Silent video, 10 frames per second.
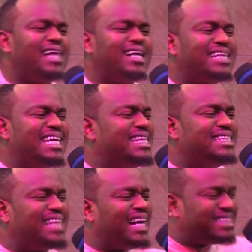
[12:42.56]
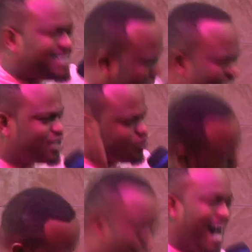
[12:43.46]
that intercedes
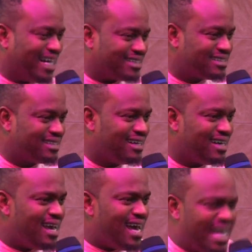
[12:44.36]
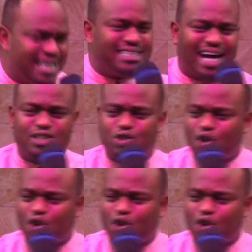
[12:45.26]
for us, he does